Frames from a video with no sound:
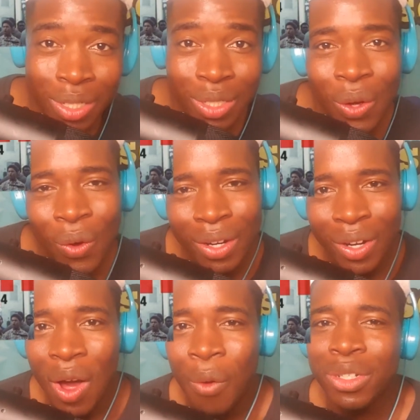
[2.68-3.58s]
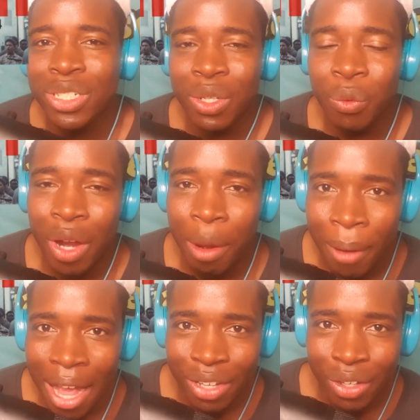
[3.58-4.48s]
what's going on with you? We are
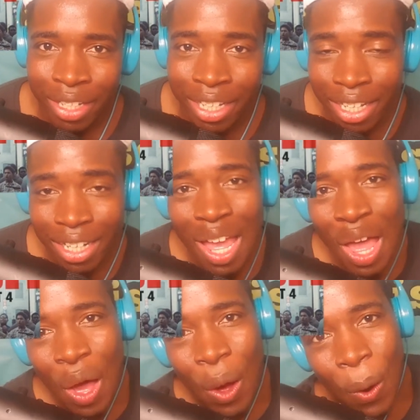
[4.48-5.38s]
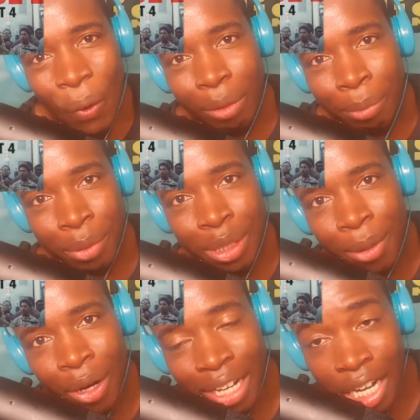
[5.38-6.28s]
back again on the People's
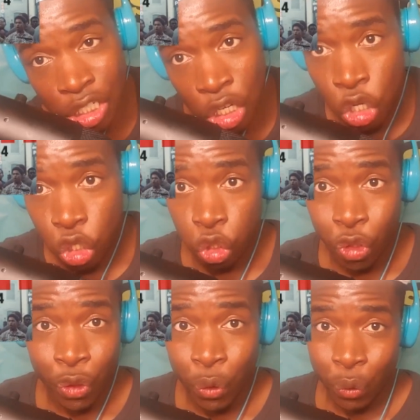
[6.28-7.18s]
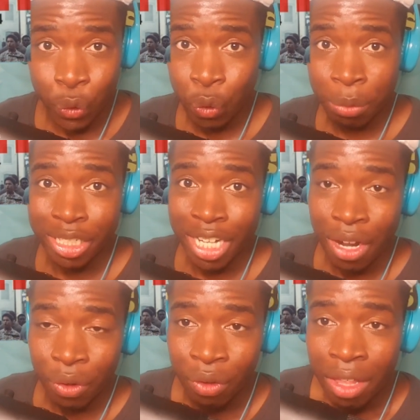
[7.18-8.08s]
Paradise YouTube
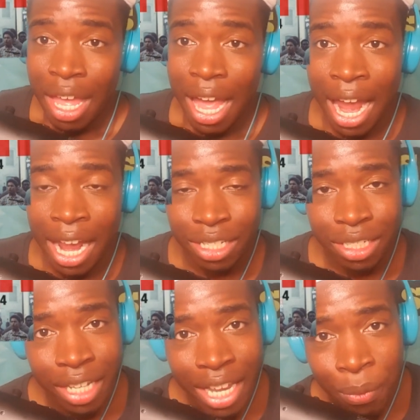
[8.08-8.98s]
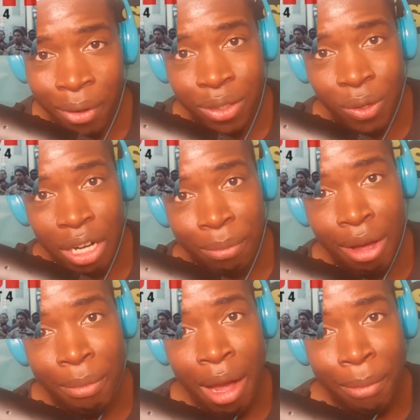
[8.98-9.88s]
channel. And today we're talking
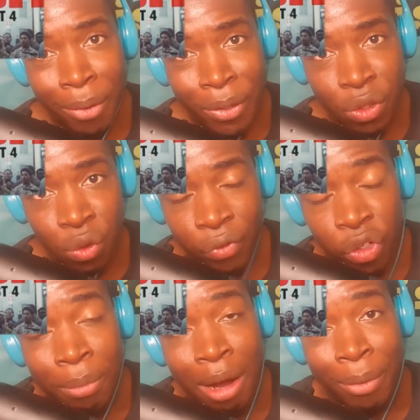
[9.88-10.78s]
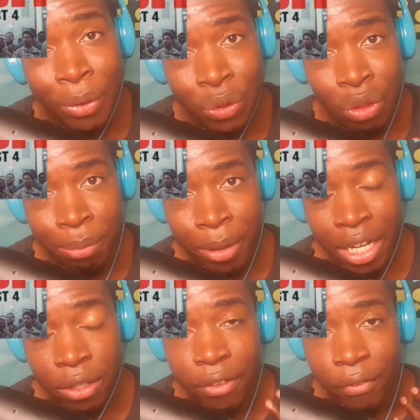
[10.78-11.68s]
about my personal view, my personal
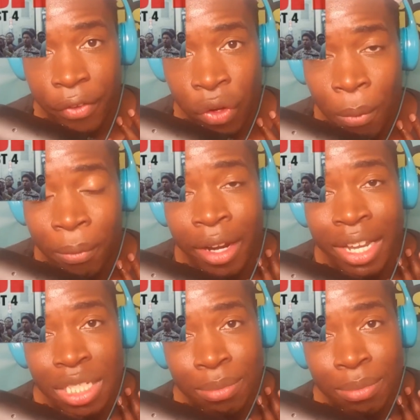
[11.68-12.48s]
opinion of the film that I